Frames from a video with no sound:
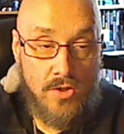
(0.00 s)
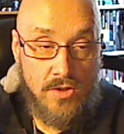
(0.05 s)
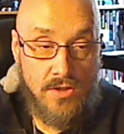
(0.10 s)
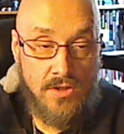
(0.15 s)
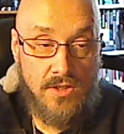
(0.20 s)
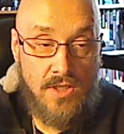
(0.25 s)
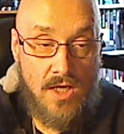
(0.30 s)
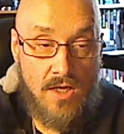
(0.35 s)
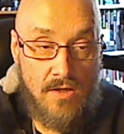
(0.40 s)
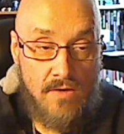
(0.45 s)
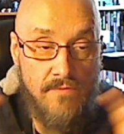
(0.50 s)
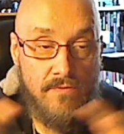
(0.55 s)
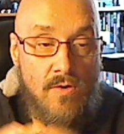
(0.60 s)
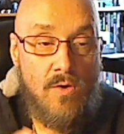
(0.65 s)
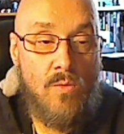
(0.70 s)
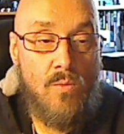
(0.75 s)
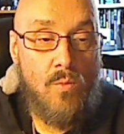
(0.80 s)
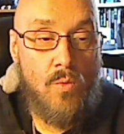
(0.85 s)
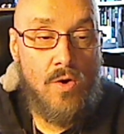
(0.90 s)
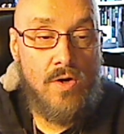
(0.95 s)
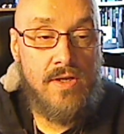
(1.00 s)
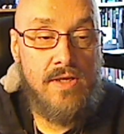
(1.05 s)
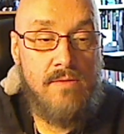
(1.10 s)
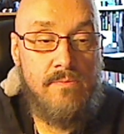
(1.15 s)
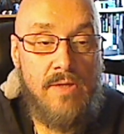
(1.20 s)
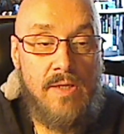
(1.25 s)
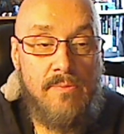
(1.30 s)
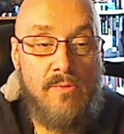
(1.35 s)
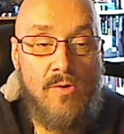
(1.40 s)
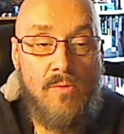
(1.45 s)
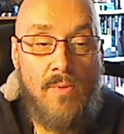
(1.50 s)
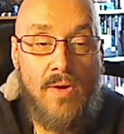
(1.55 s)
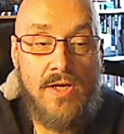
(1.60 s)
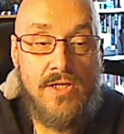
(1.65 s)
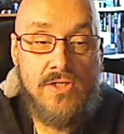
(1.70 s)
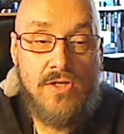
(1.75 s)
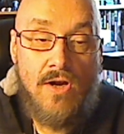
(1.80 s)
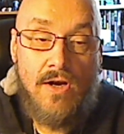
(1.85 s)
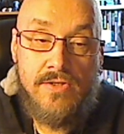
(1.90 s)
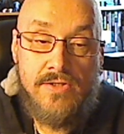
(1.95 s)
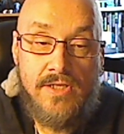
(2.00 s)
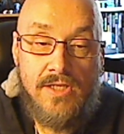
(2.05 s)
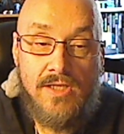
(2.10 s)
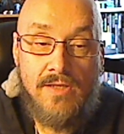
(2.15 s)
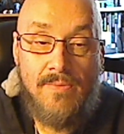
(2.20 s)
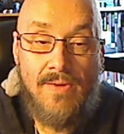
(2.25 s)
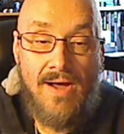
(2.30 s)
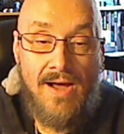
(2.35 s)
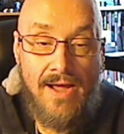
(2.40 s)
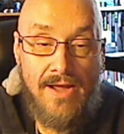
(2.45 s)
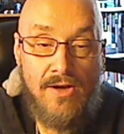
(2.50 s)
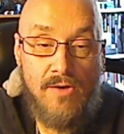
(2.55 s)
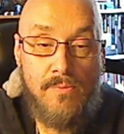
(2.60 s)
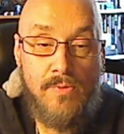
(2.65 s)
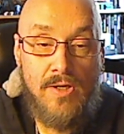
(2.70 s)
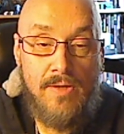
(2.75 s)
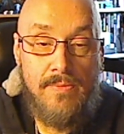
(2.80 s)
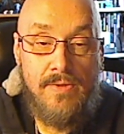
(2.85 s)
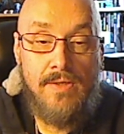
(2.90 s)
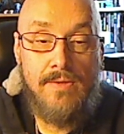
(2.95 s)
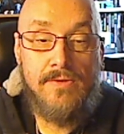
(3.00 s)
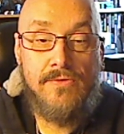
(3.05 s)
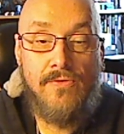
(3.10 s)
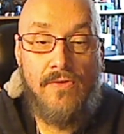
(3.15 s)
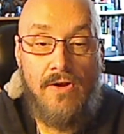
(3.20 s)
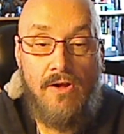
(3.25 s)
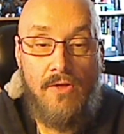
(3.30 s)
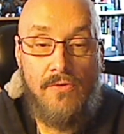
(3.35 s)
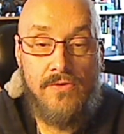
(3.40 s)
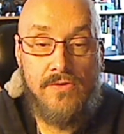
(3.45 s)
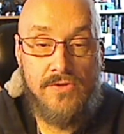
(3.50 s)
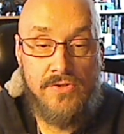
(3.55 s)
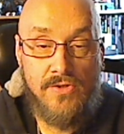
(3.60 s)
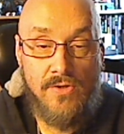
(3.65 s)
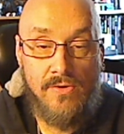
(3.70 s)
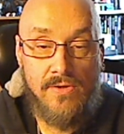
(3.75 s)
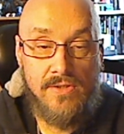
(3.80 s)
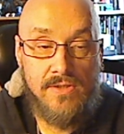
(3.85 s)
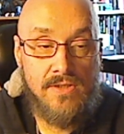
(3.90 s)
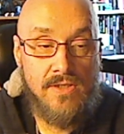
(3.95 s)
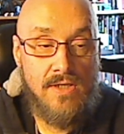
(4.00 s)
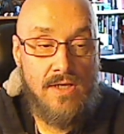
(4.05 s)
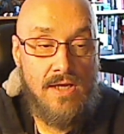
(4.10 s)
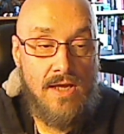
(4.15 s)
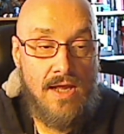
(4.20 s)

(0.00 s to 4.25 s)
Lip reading: love working people by charging them higher premiums for health insurance.